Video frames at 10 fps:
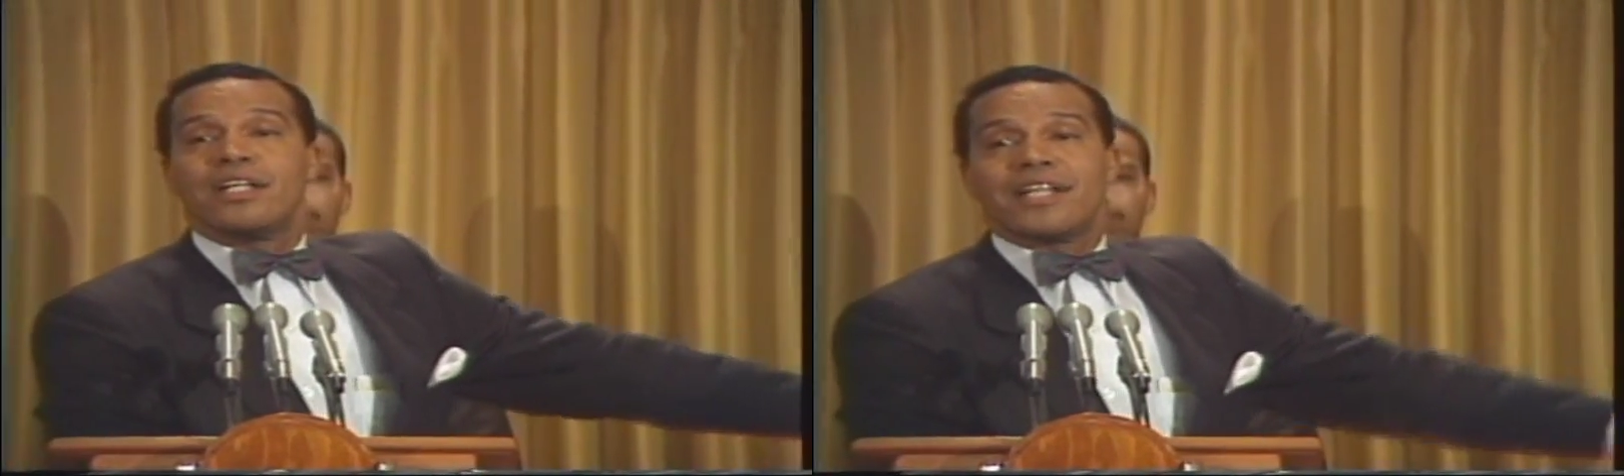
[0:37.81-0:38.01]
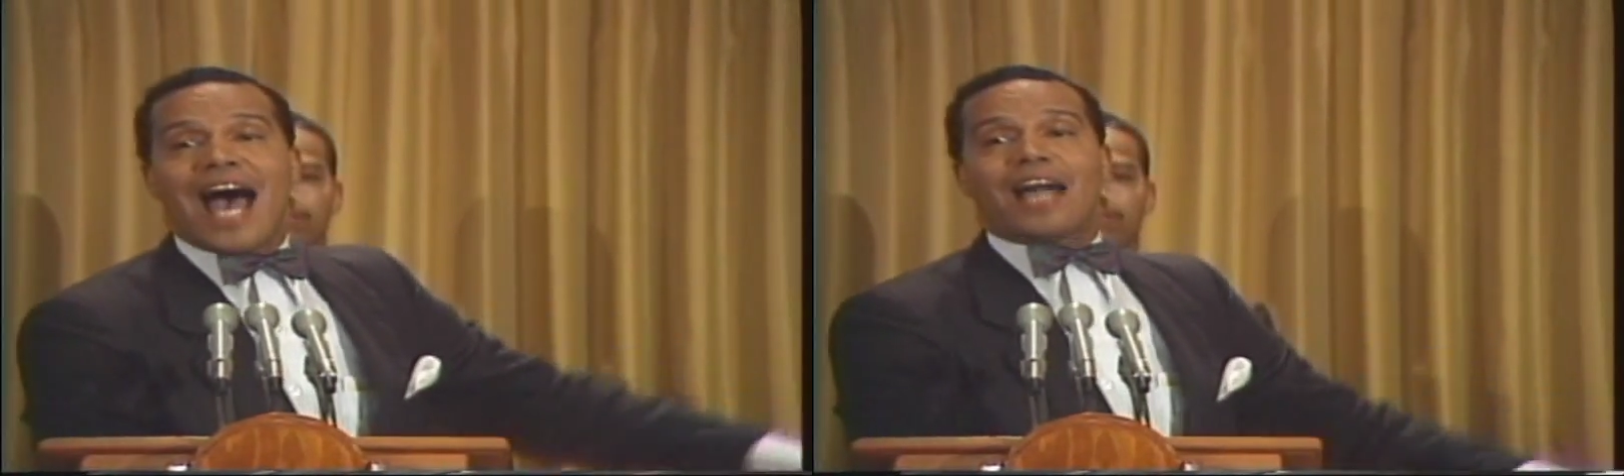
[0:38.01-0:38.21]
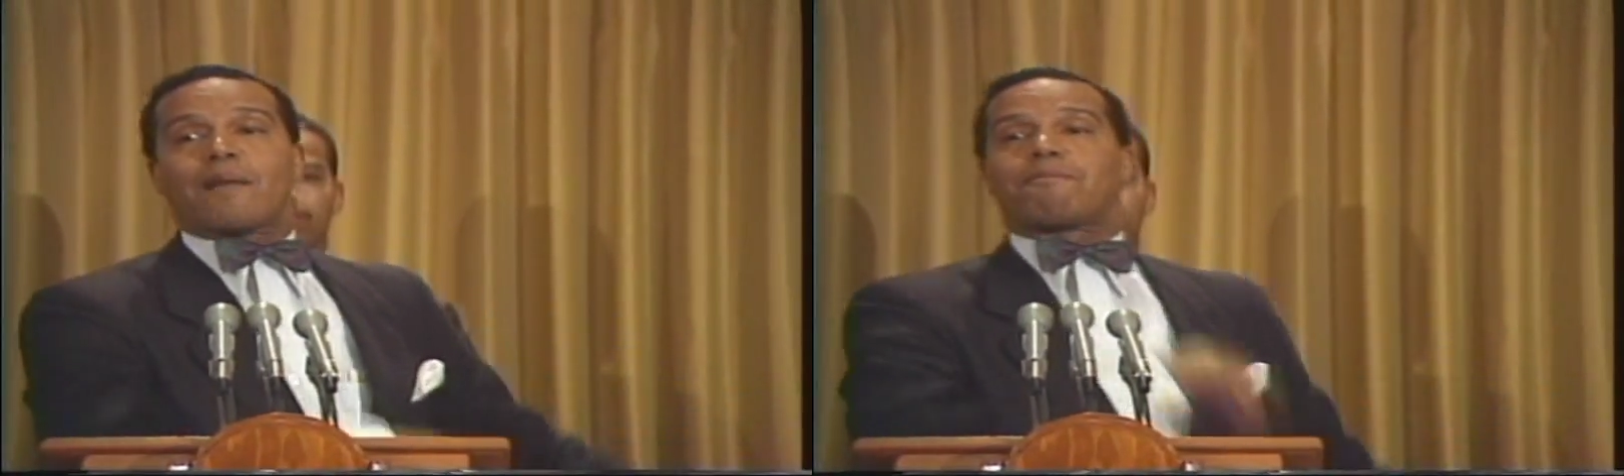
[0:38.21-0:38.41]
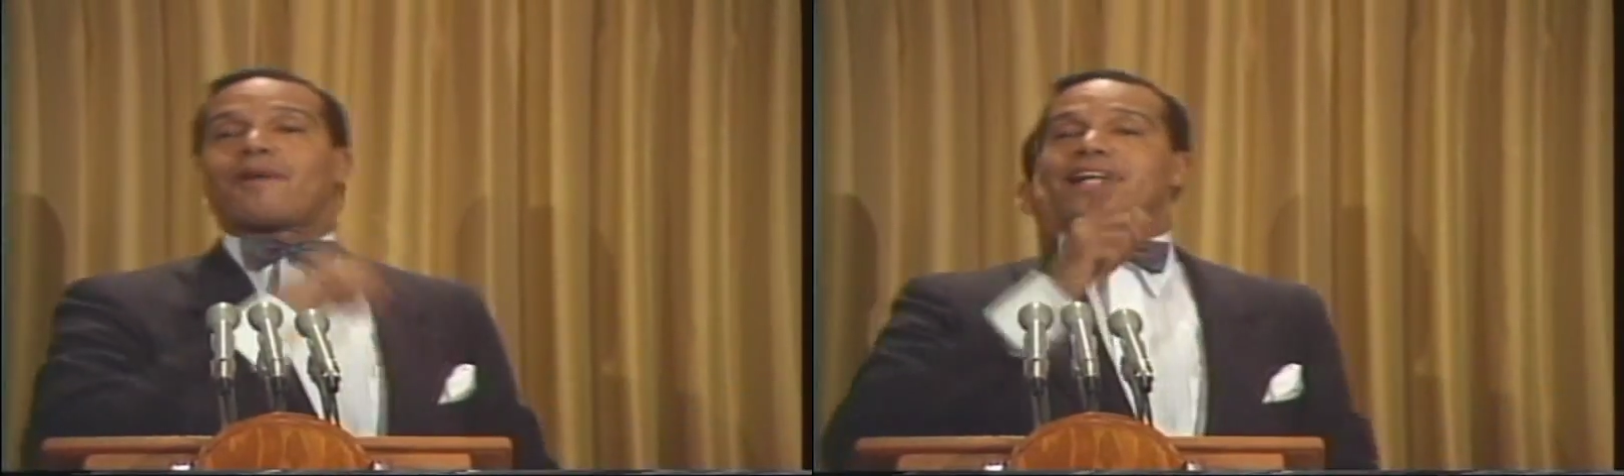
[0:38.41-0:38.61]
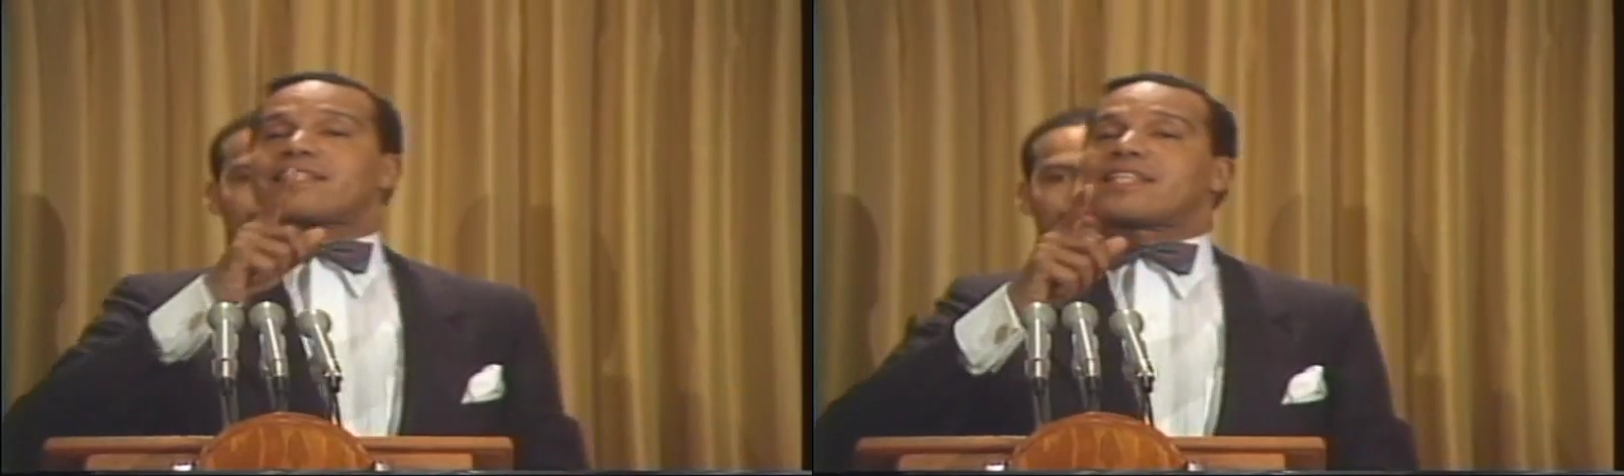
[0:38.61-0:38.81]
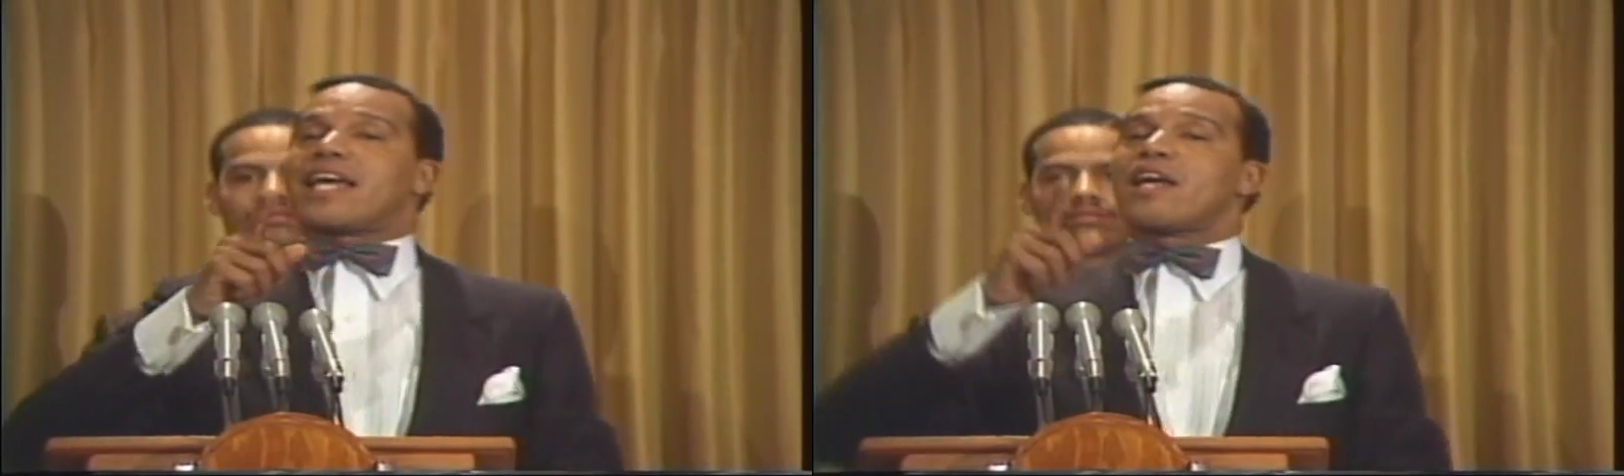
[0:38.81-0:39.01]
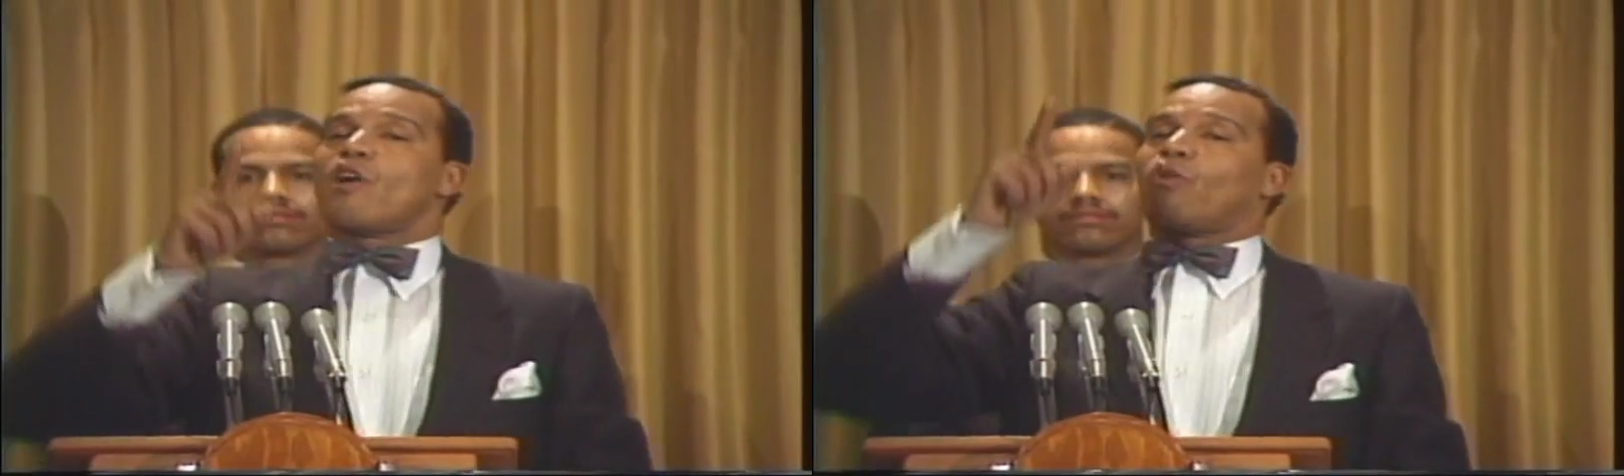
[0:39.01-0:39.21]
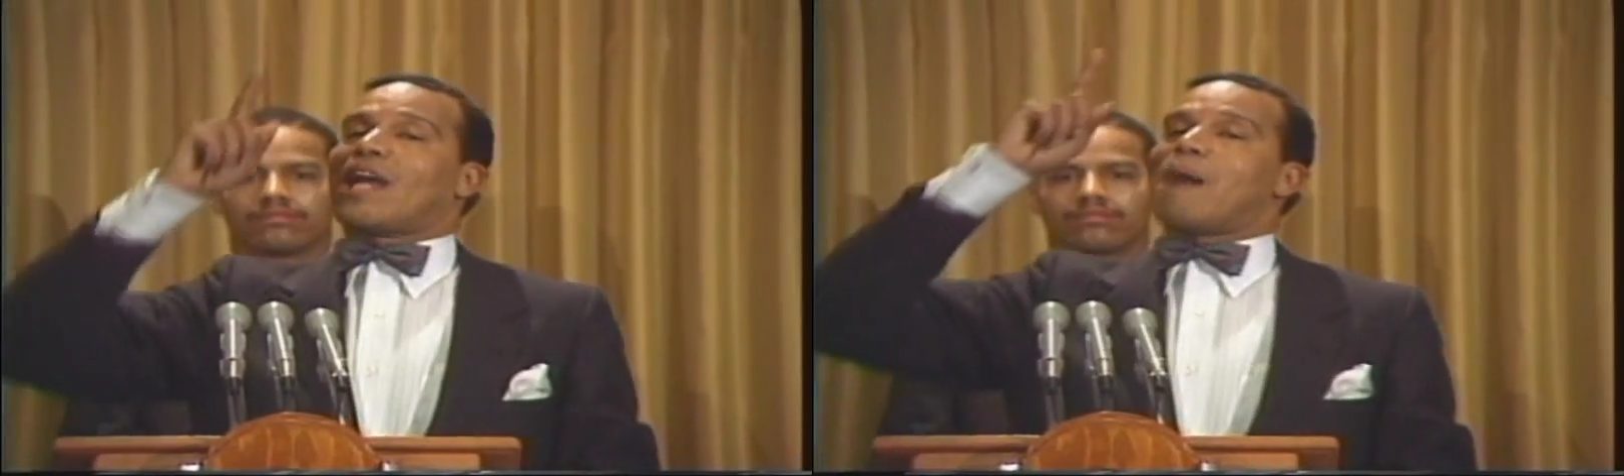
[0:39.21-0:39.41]
Now the press say,
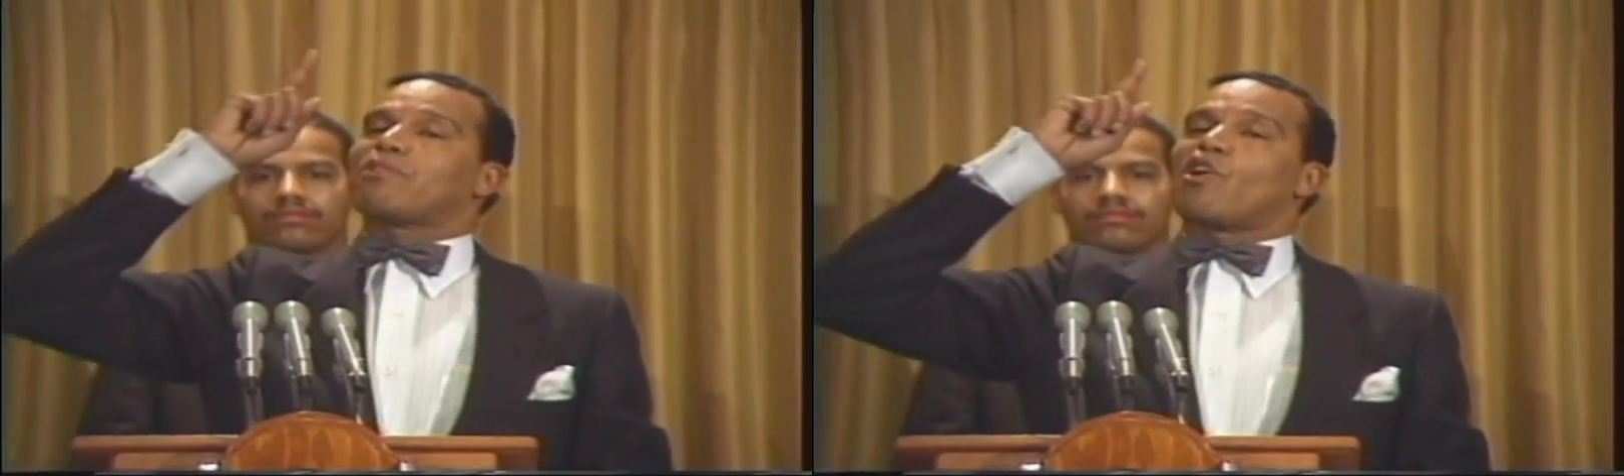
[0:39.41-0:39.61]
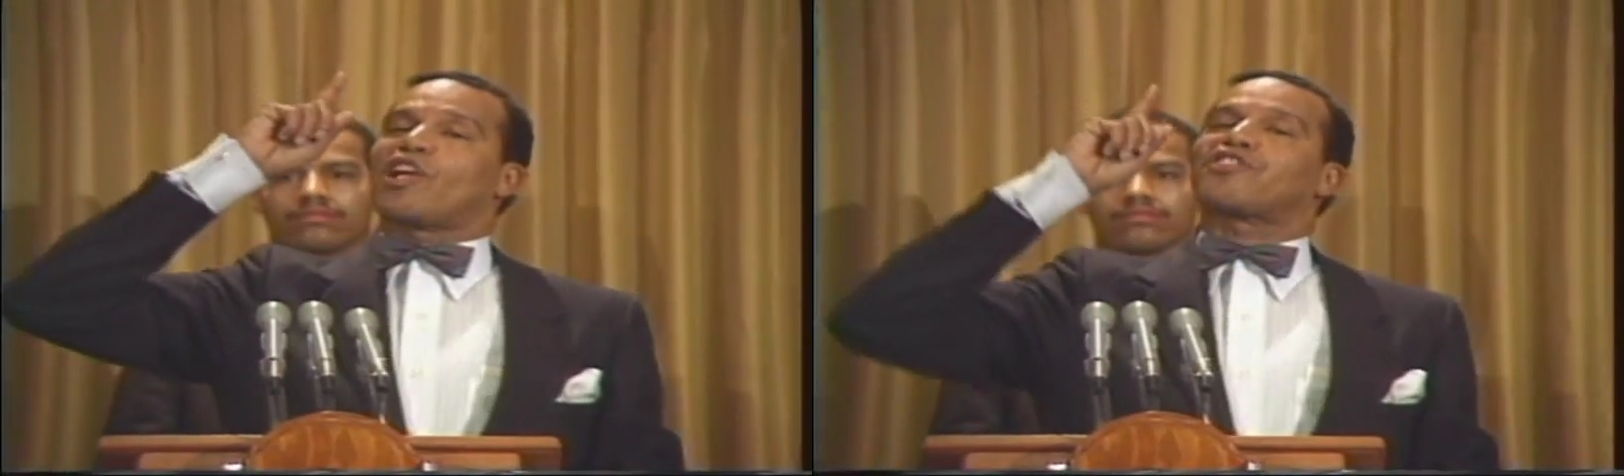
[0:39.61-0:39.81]
well, I'm going to